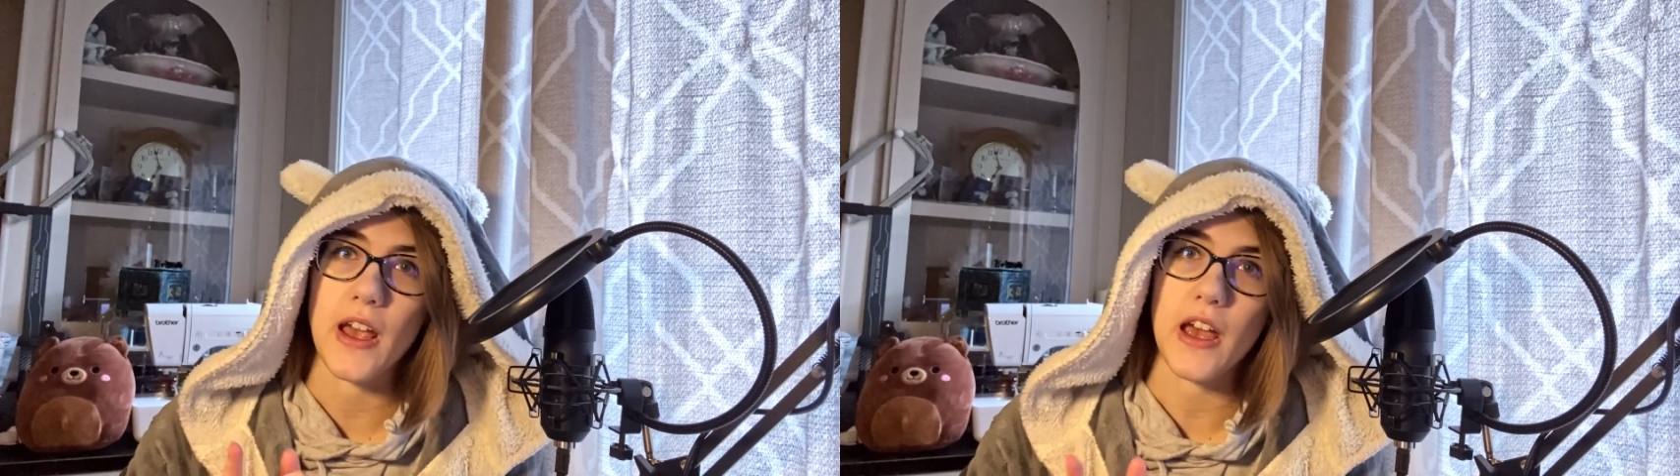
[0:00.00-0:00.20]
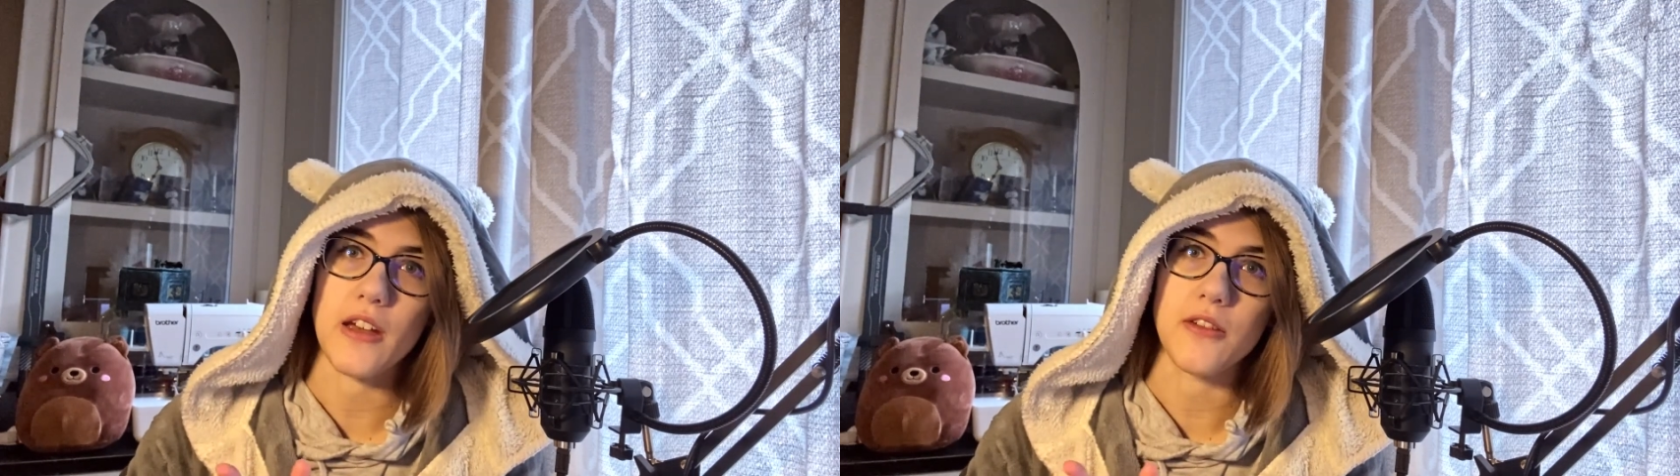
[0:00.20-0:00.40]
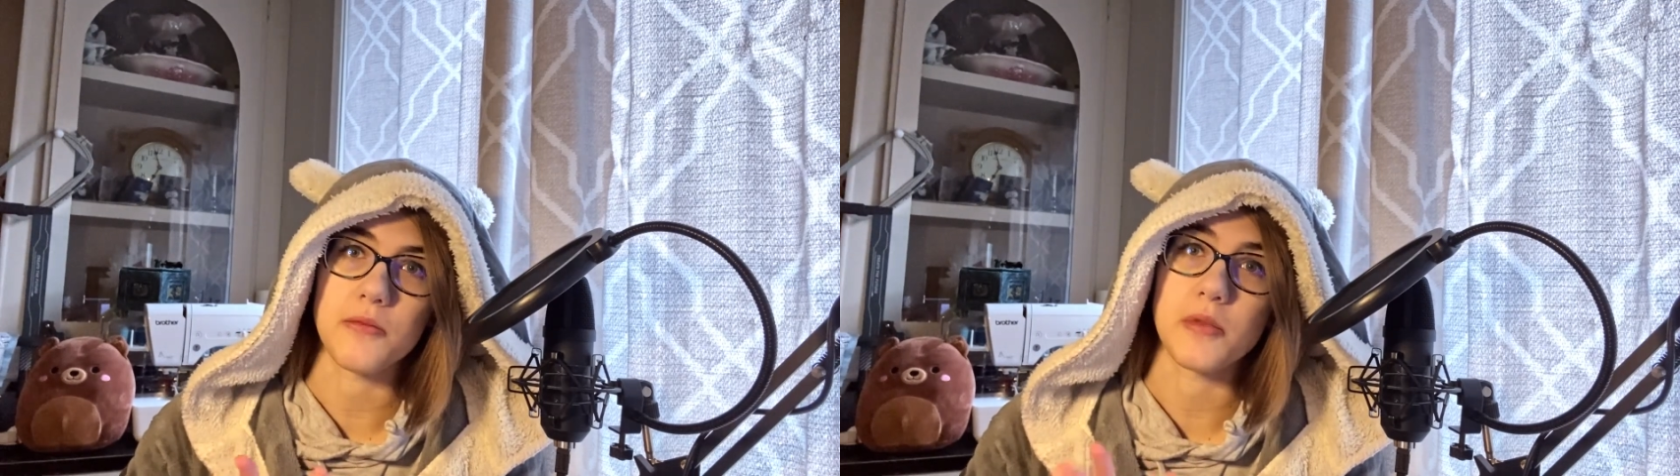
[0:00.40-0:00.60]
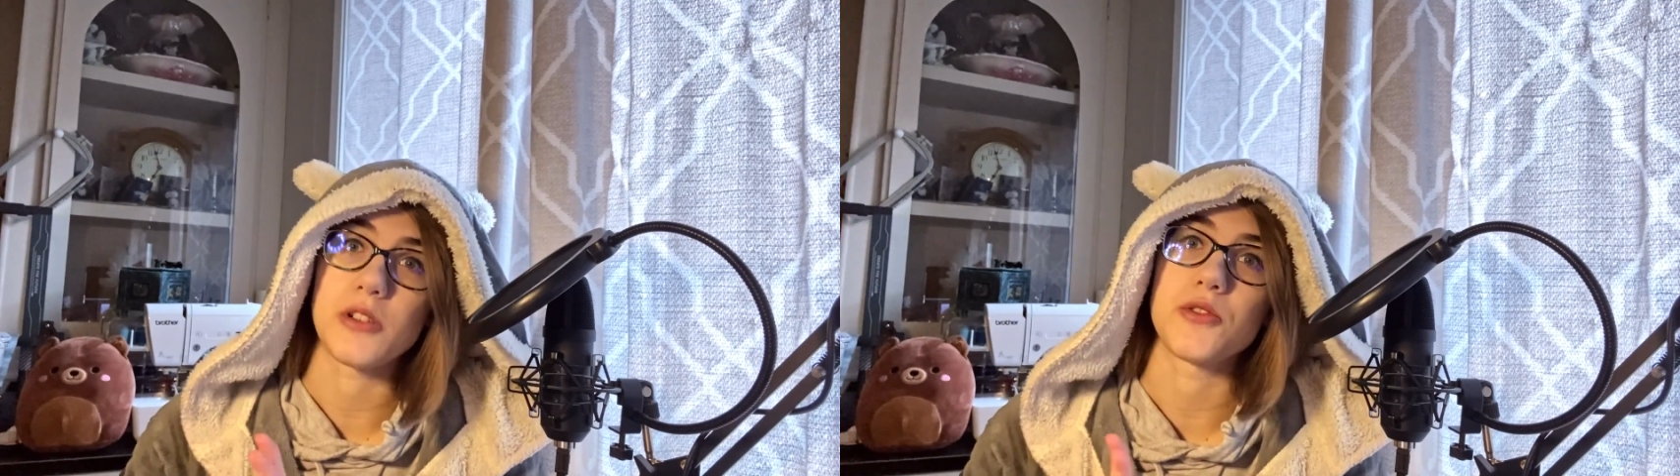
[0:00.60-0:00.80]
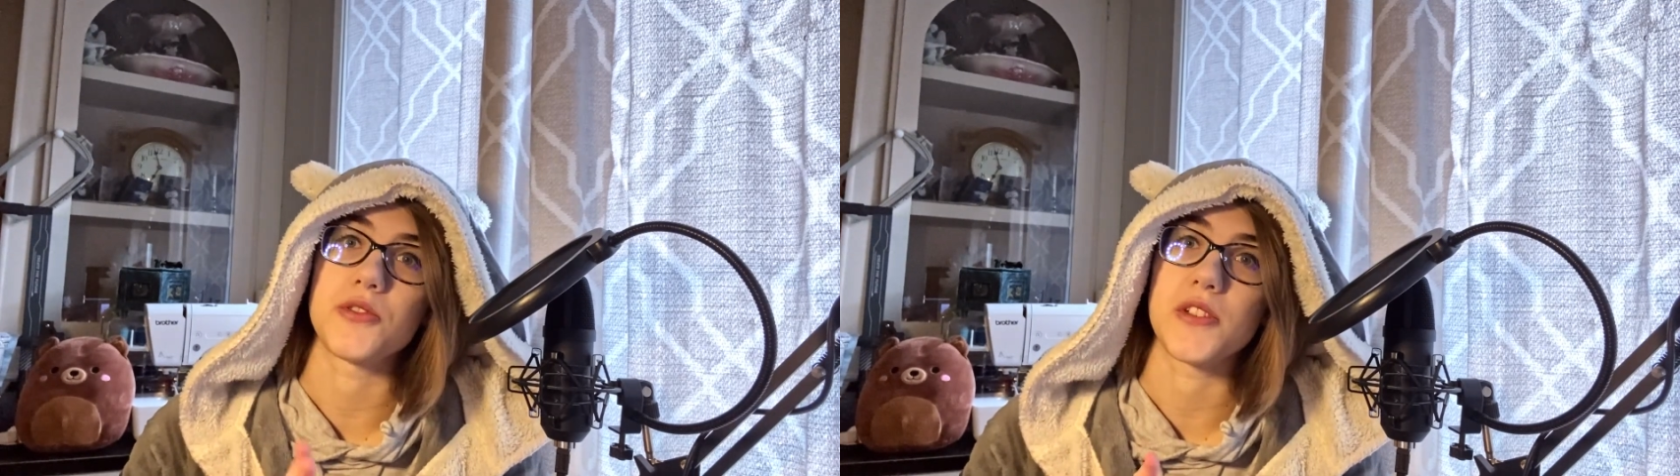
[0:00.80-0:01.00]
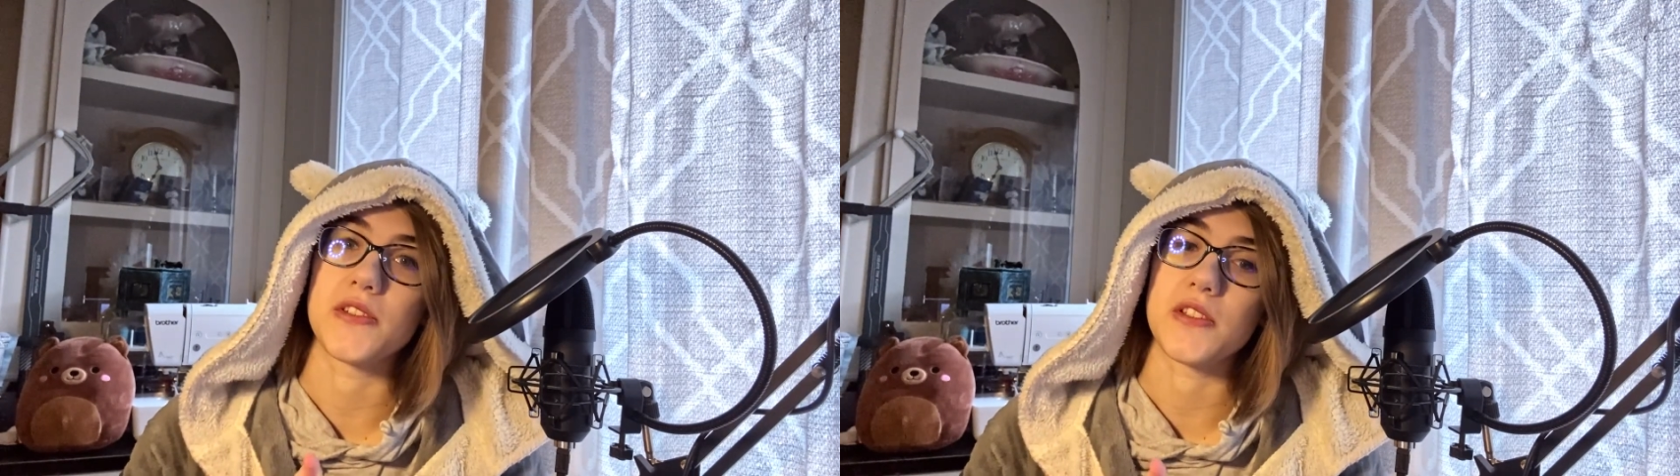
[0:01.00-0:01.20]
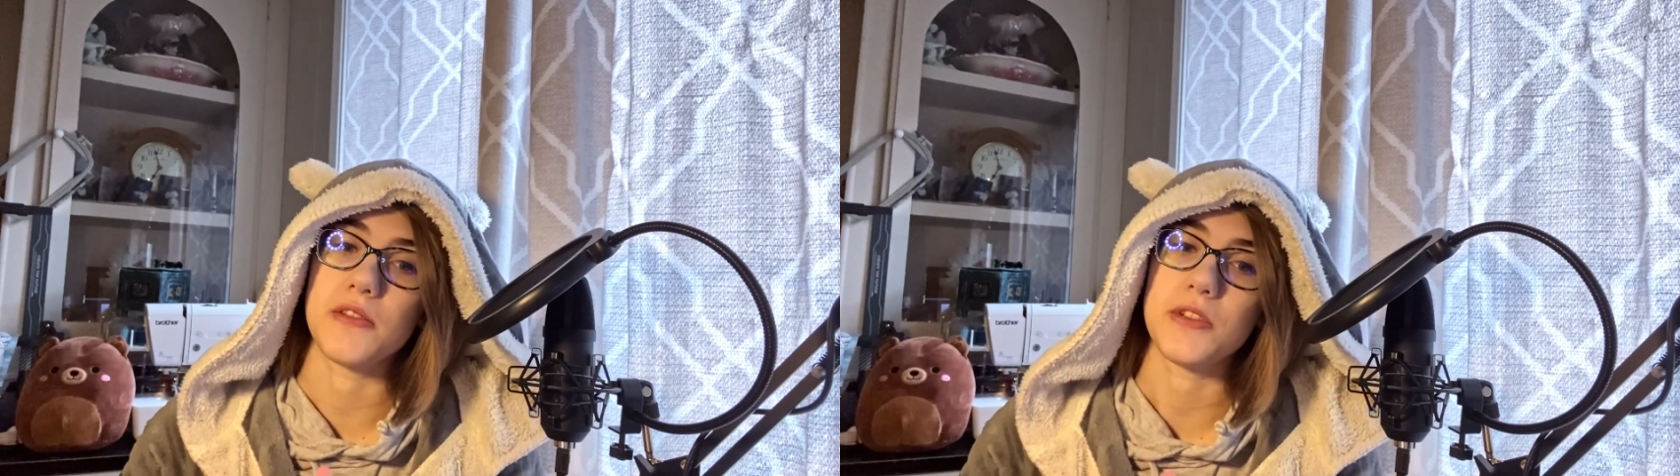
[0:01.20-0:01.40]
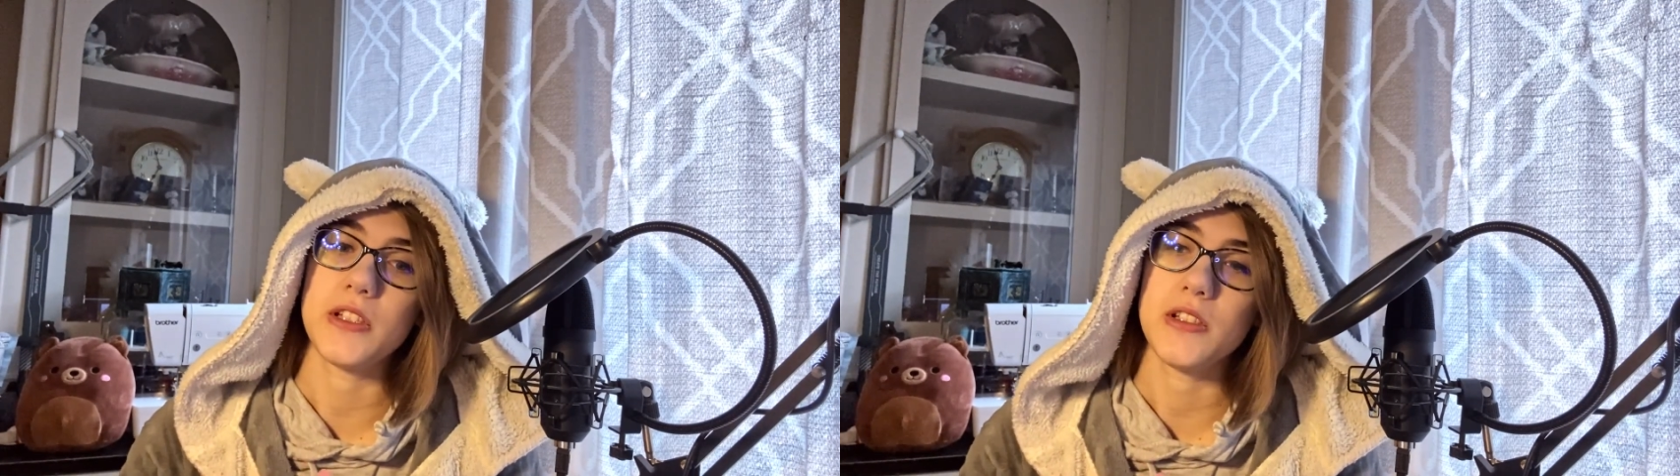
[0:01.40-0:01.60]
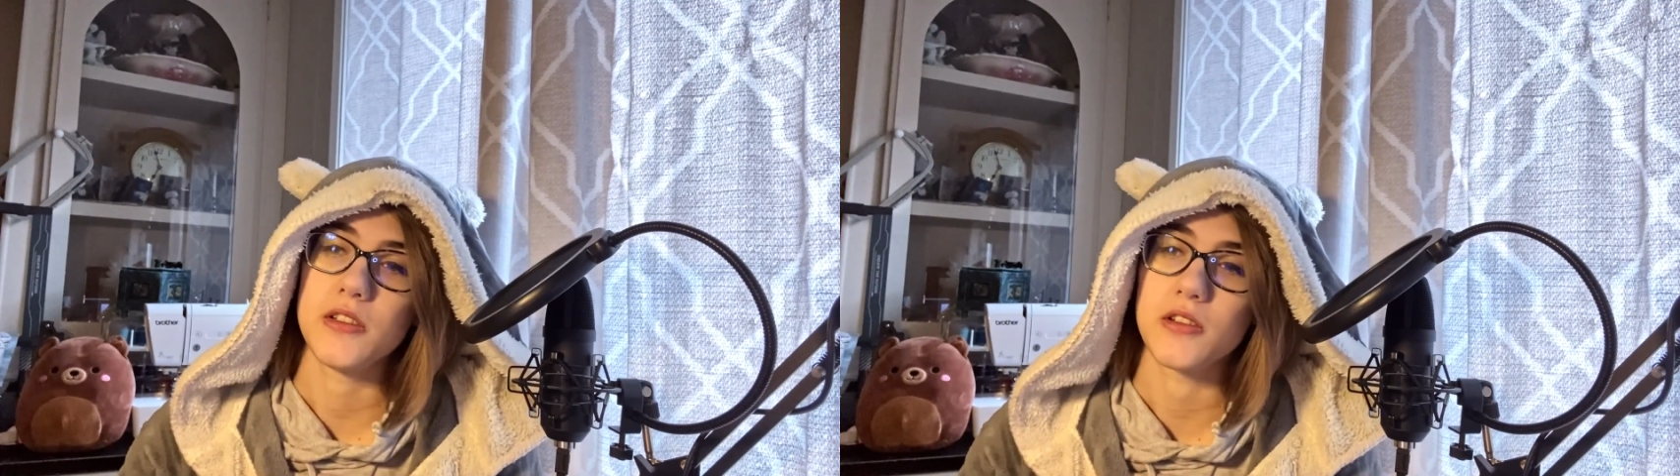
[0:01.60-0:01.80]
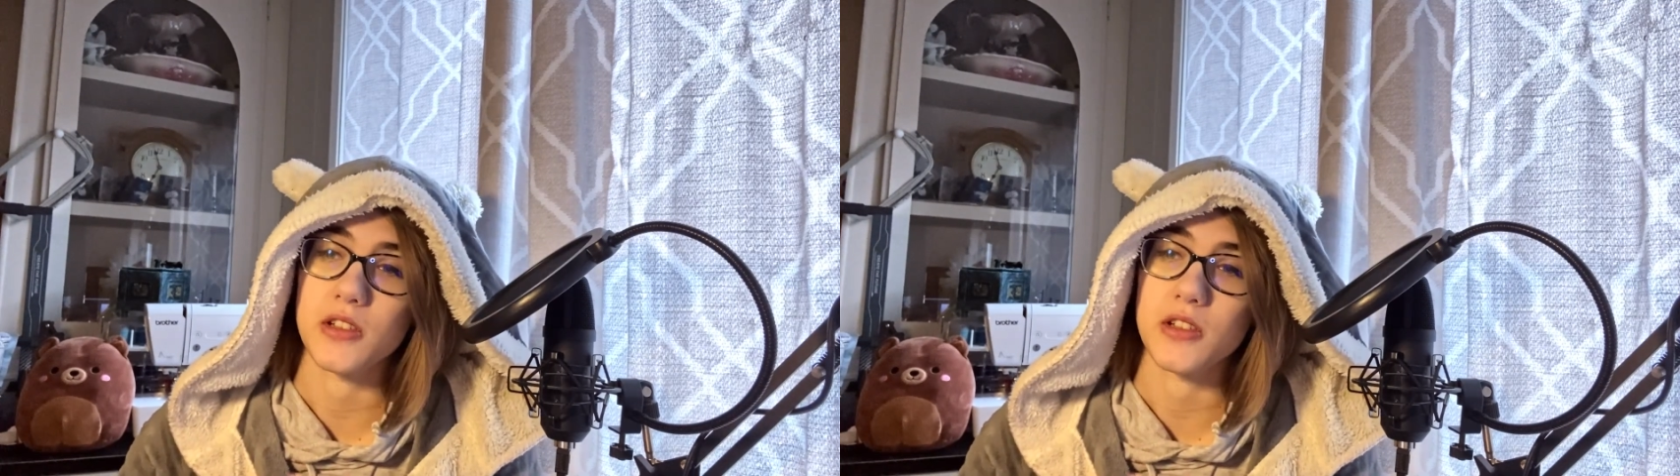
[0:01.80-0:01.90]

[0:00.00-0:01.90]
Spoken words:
have pressure sensitivity,